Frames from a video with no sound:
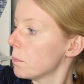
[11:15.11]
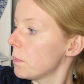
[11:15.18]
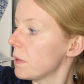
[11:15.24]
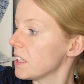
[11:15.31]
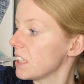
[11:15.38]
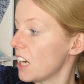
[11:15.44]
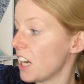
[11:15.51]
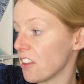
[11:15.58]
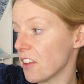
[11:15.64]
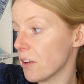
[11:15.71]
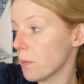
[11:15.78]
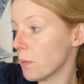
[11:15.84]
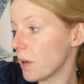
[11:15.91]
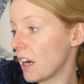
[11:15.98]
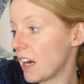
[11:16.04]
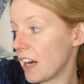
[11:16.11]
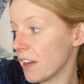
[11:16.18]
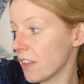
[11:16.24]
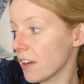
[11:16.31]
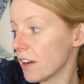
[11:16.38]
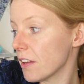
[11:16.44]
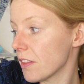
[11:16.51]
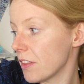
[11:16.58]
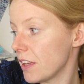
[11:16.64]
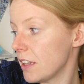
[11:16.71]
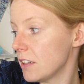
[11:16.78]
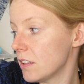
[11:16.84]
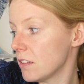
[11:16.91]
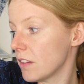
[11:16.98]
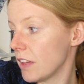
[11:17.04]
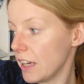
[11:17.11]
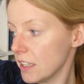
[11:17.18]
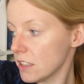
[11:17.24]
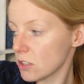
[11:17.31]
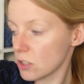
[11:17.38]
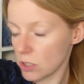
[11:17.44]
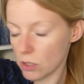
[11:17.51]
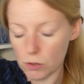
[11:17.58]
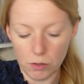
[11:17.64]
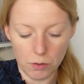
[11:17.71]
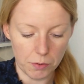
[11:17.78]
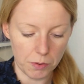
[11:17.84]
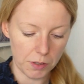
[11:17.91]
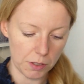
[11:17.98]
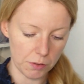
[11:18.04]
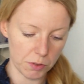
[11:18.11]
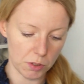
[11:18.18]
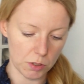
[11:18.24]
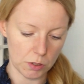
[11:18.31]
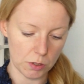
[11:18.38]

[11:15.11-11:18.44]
But other than that, so if